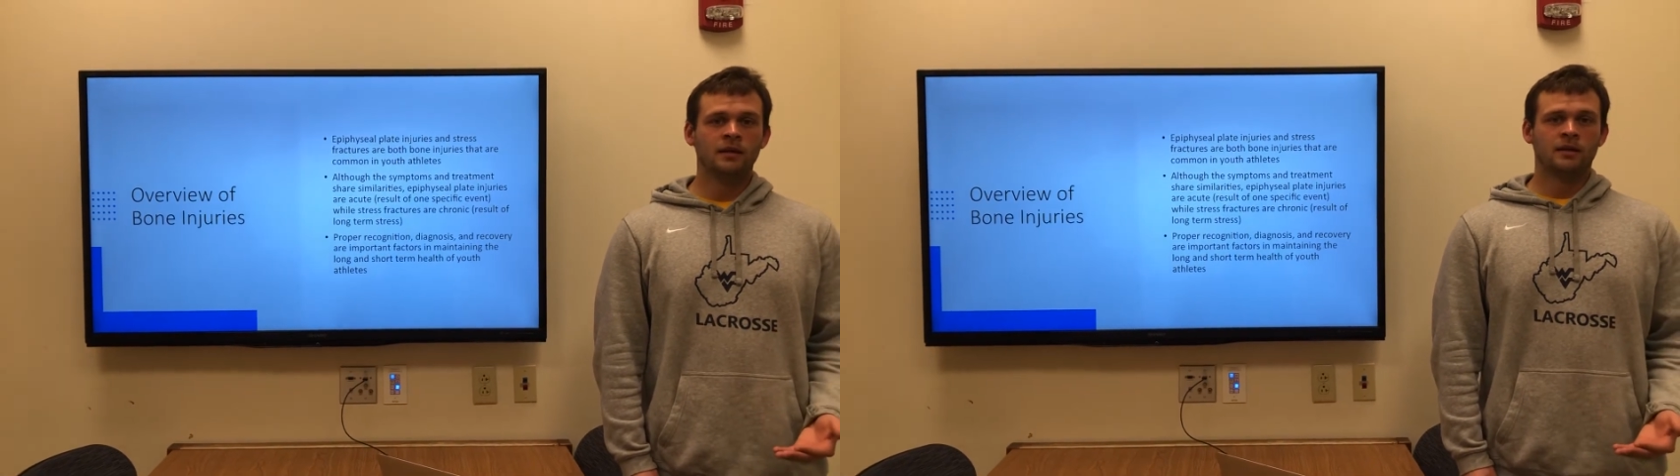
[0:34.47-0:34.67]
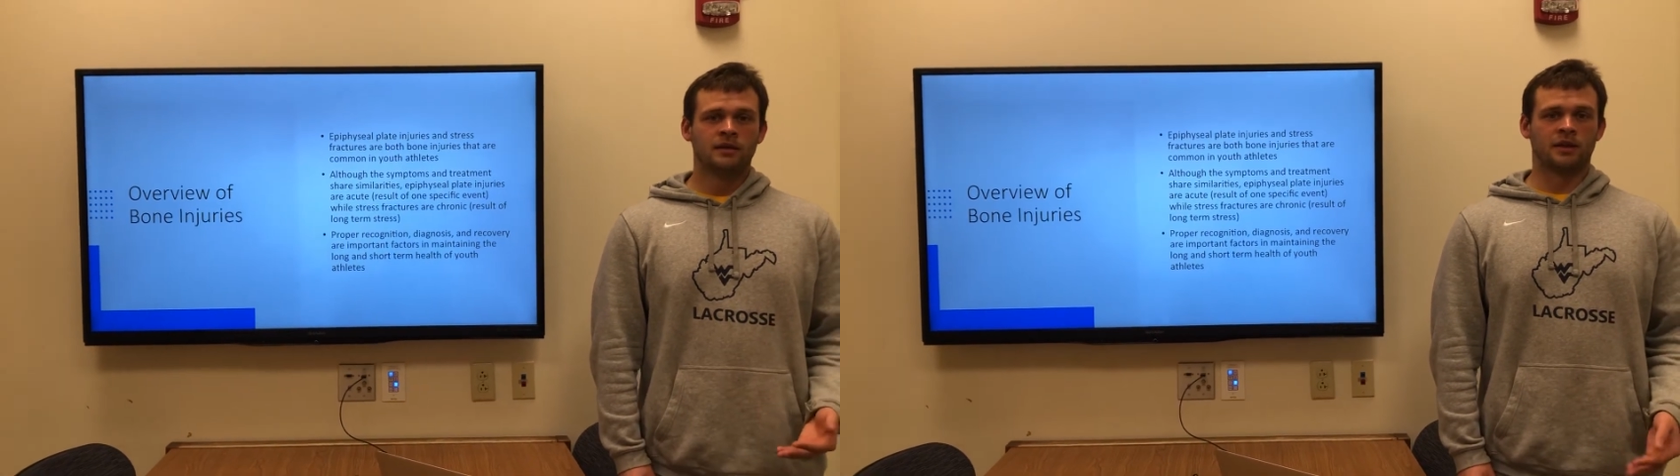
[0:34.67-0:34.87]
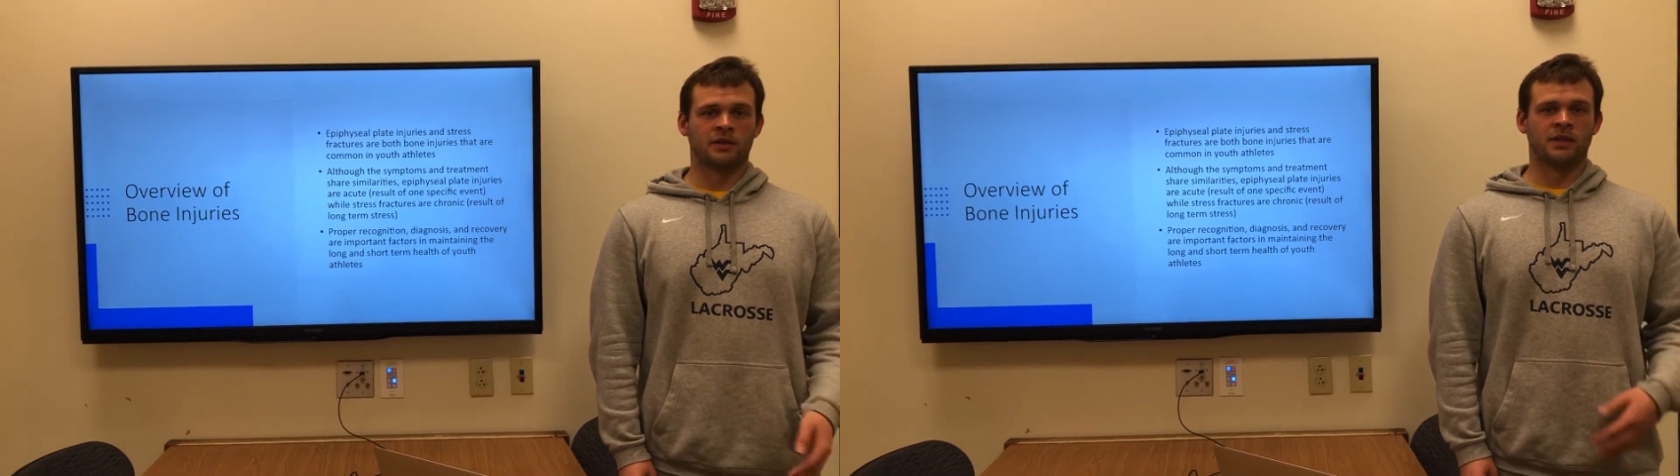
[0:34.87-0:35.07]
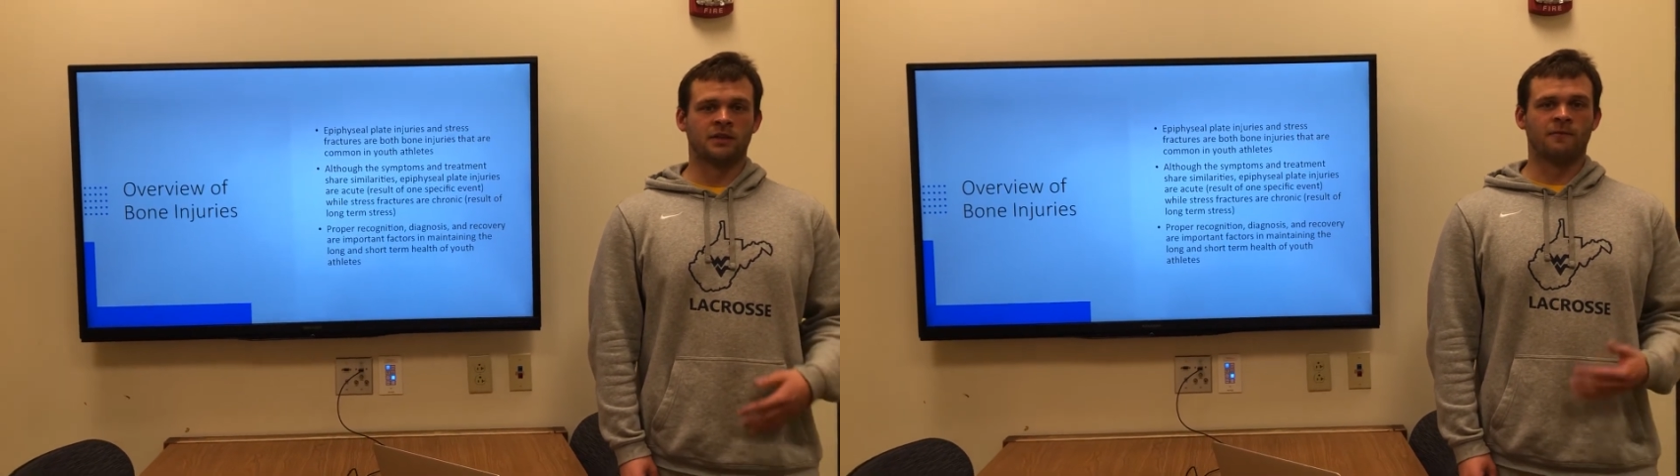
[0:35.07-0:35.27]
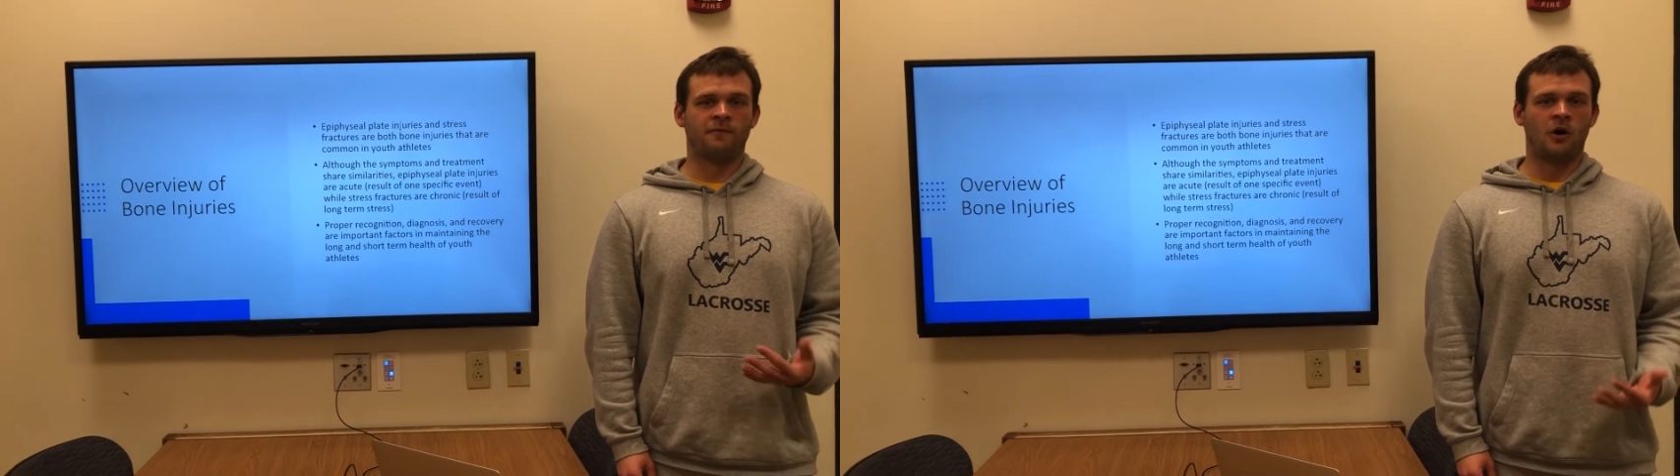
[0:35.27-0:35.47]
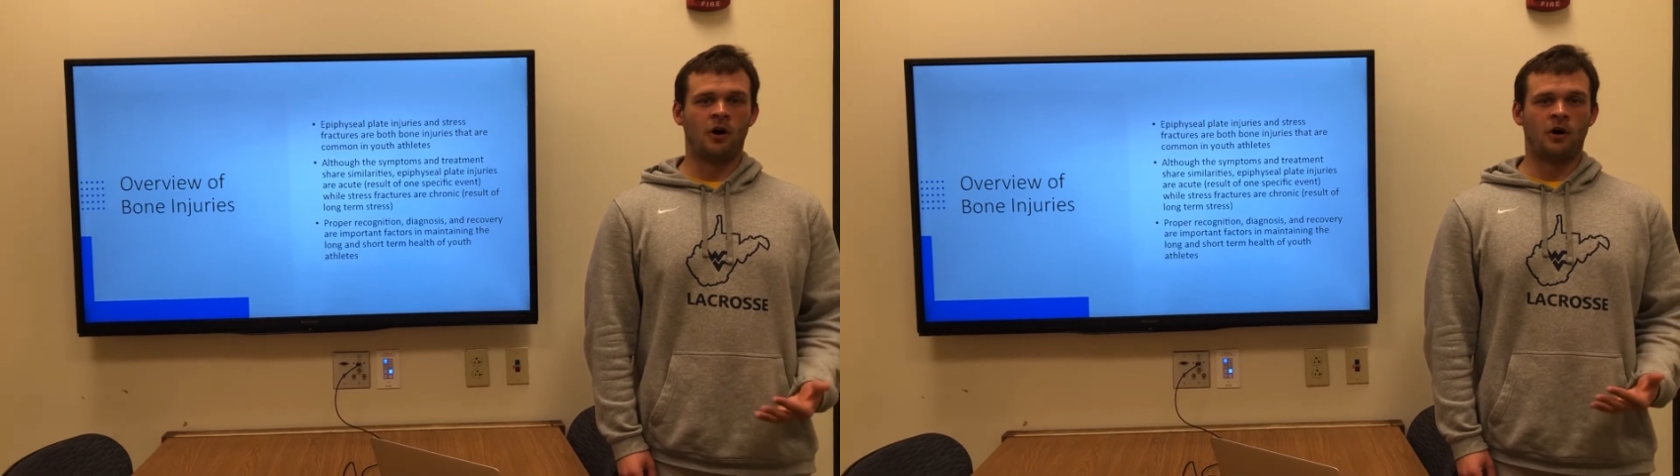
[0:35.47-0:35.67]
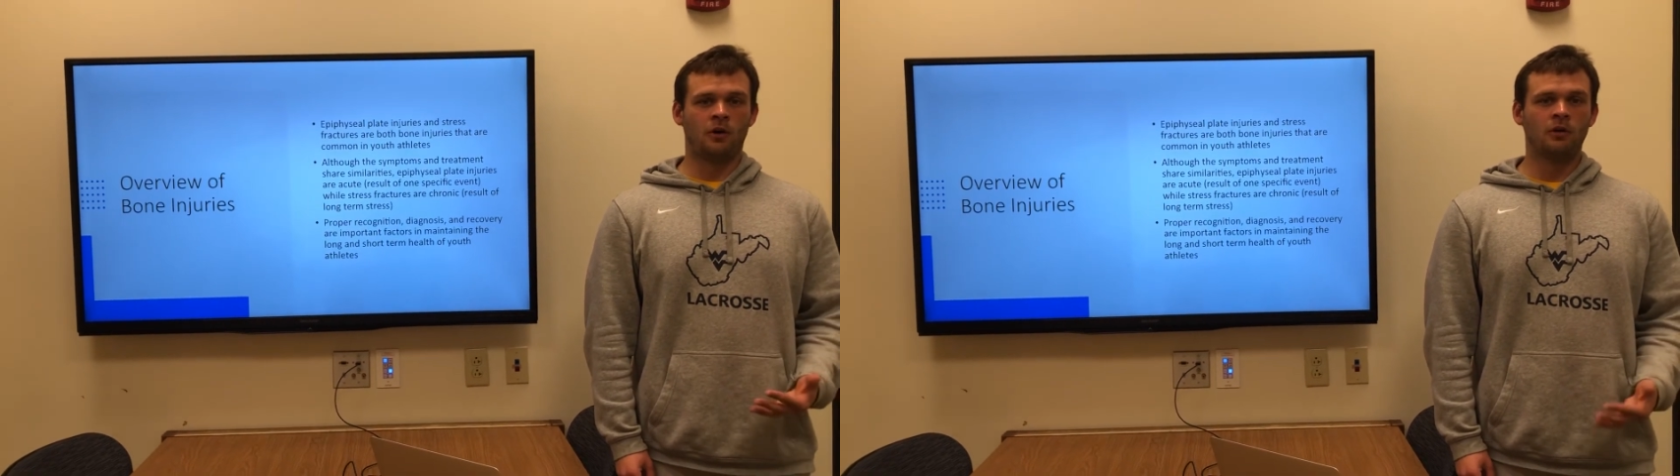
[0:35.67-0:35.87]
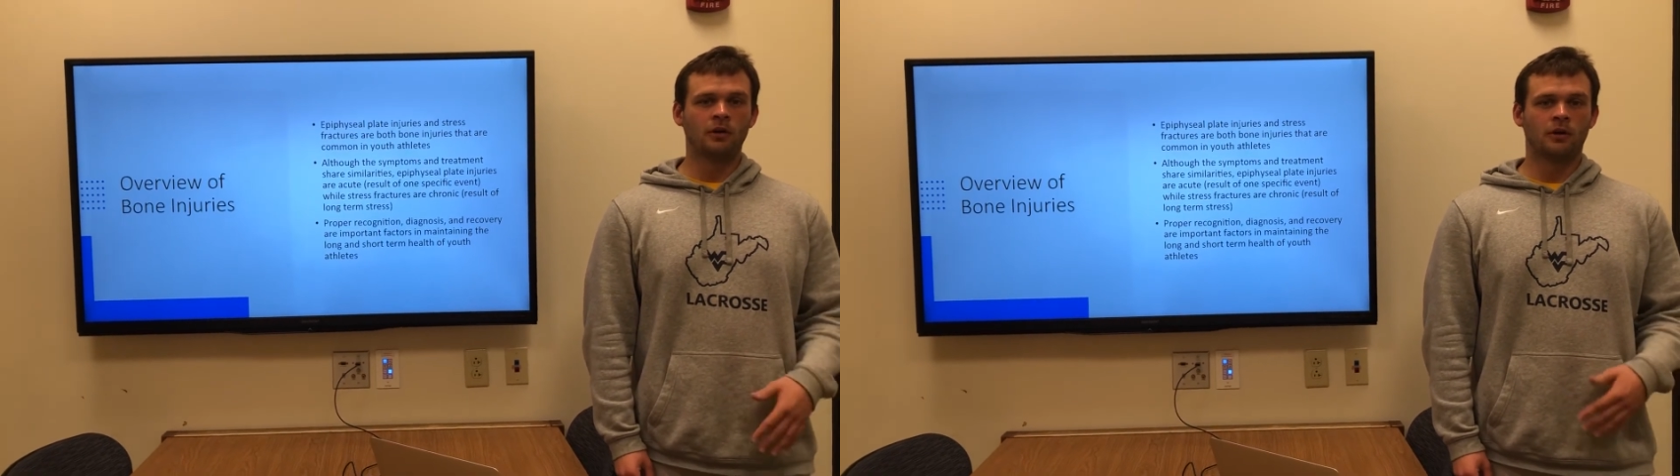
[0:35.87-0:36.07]
such as a
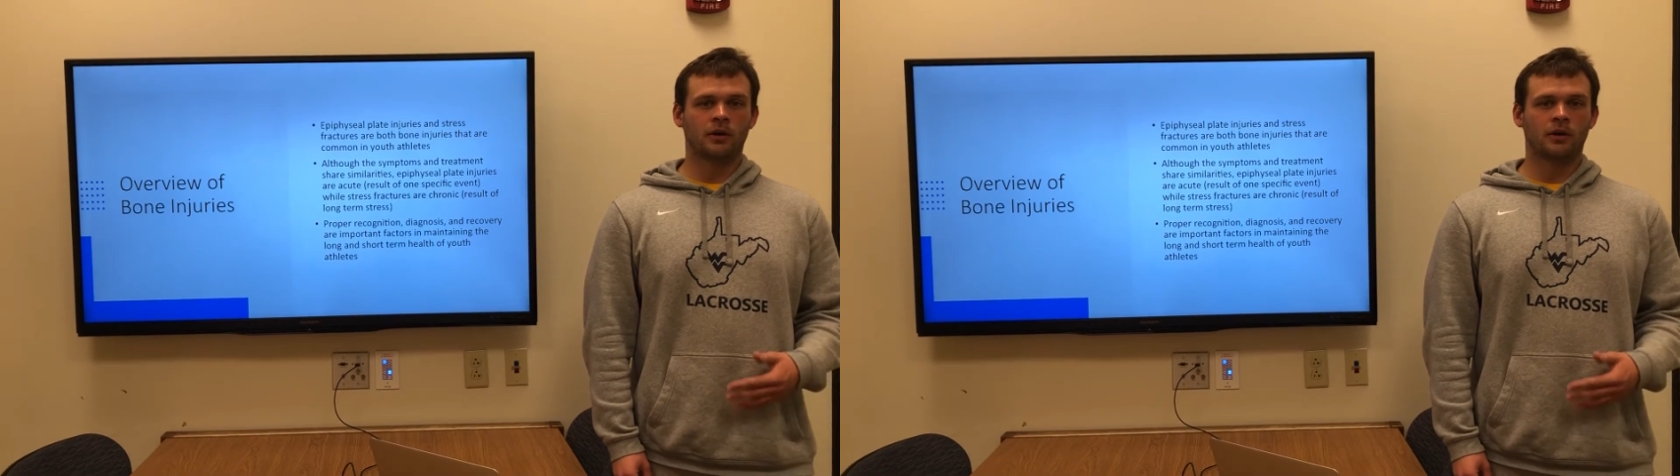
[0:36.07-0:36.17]
fall,